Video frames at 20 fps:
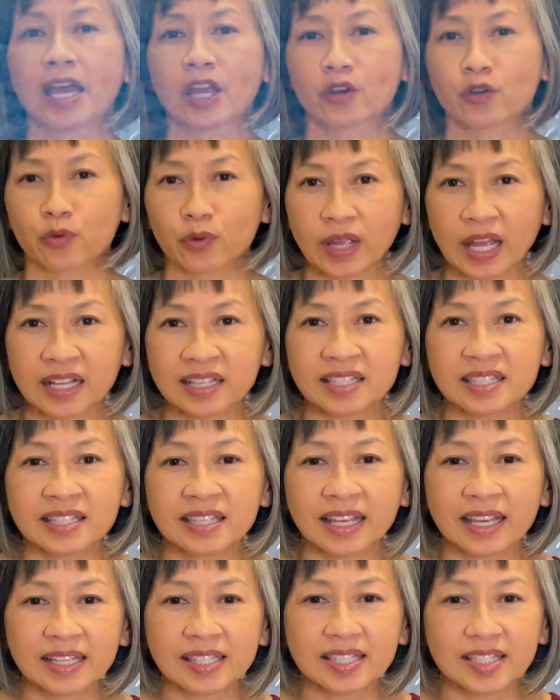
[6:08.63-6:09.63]
creates
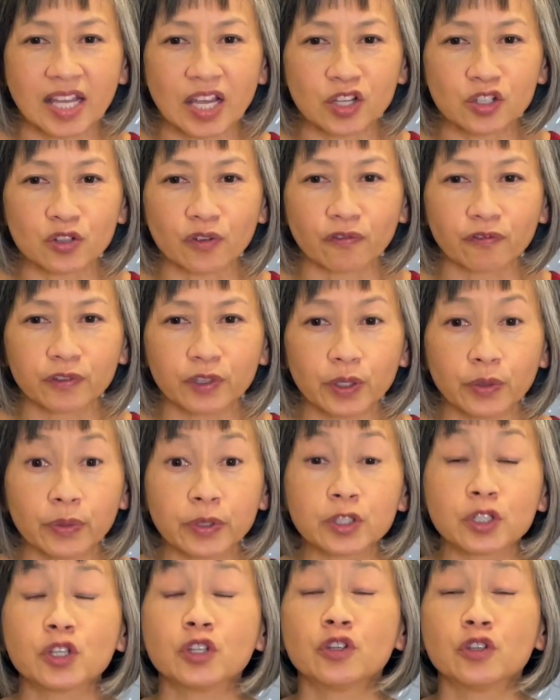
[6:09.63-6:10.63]
the exchange of
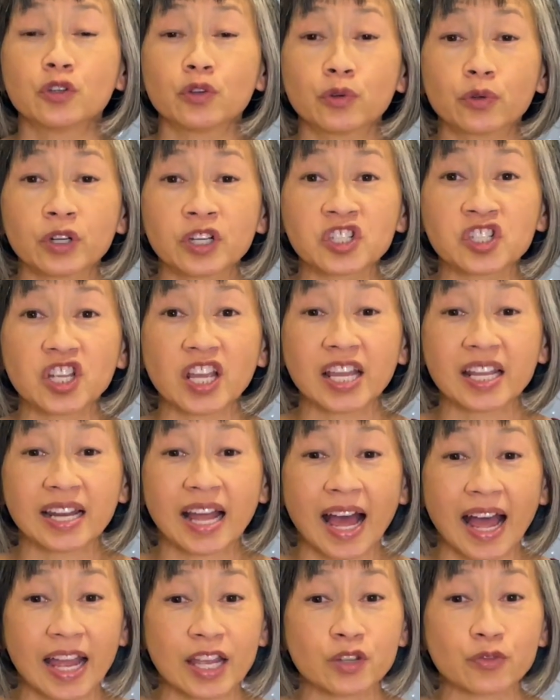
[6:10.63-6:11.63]
fluid to nourish and
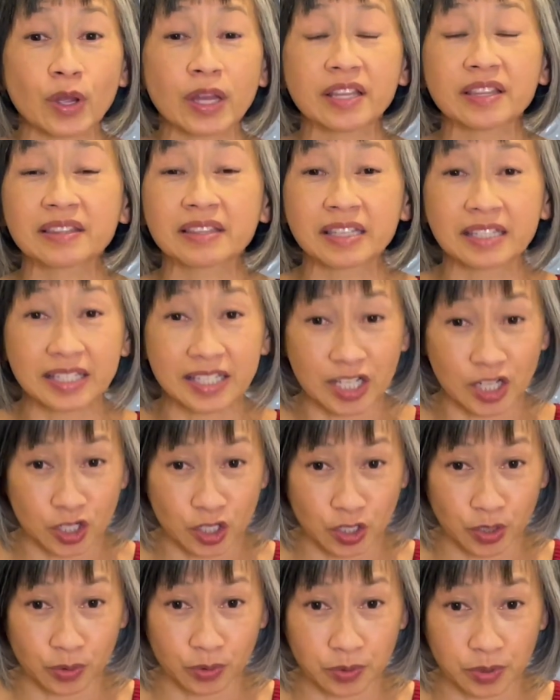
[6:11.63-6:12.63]
hydrate the
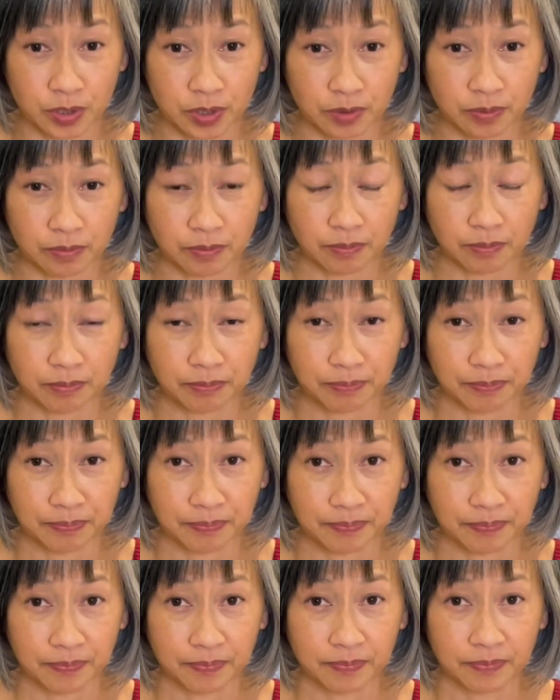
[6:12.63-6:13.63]
tissues.
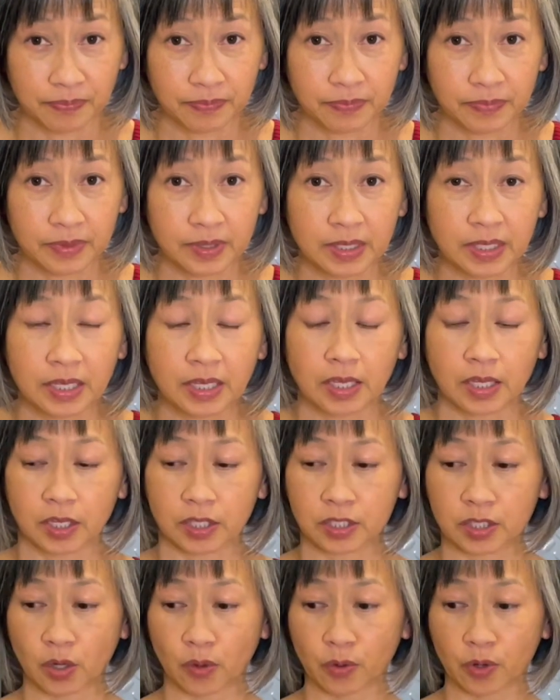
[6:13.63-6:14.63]

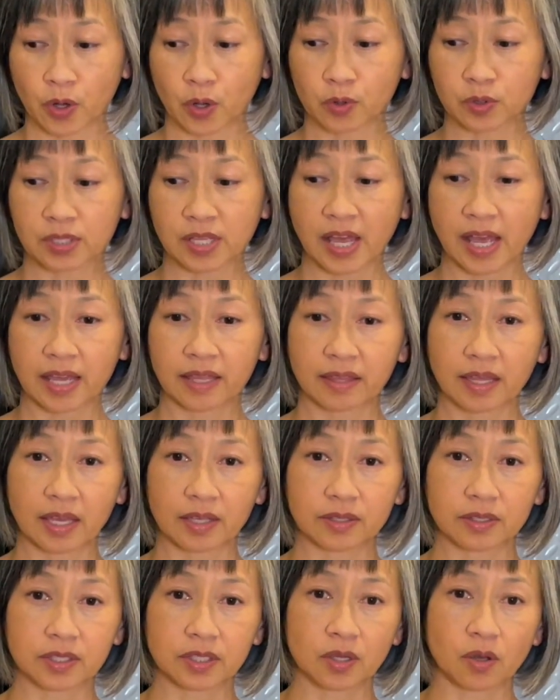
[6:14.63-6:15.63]
So it goes like
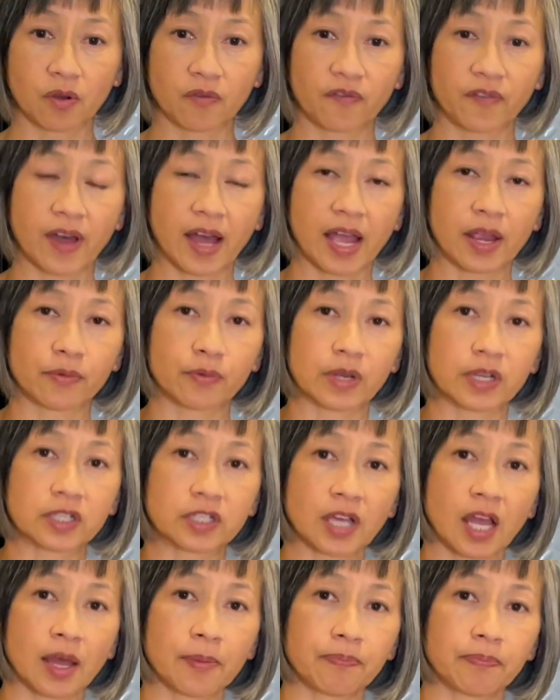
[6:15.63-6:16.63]
this. So if I
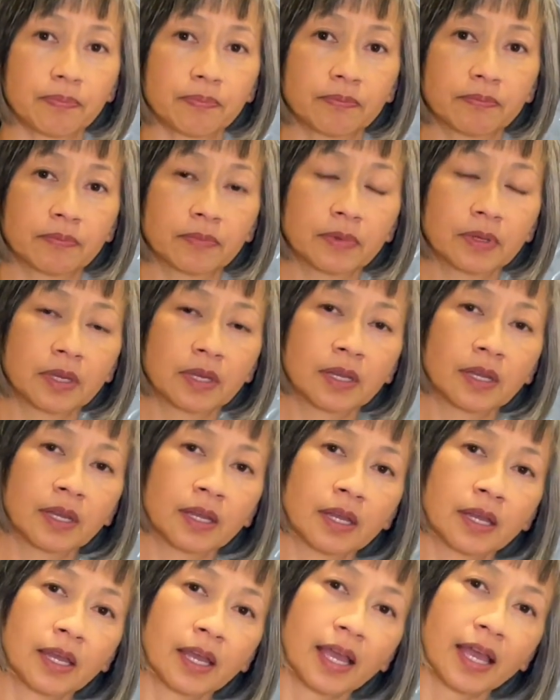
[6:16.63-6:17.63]
reach up
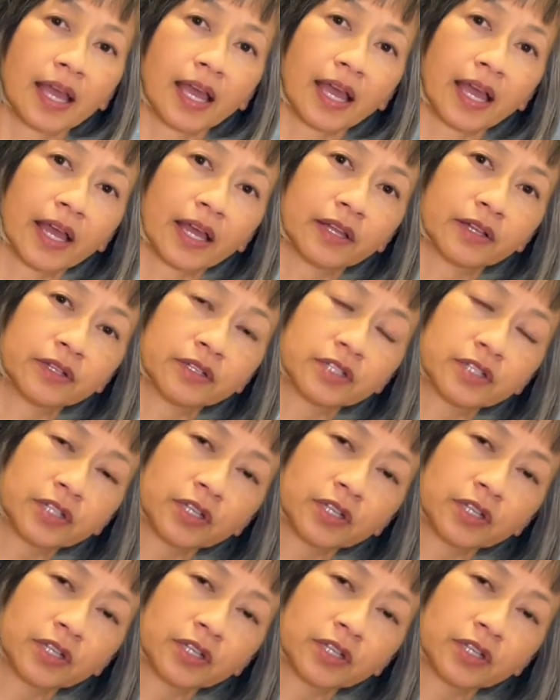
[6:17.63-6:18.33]
and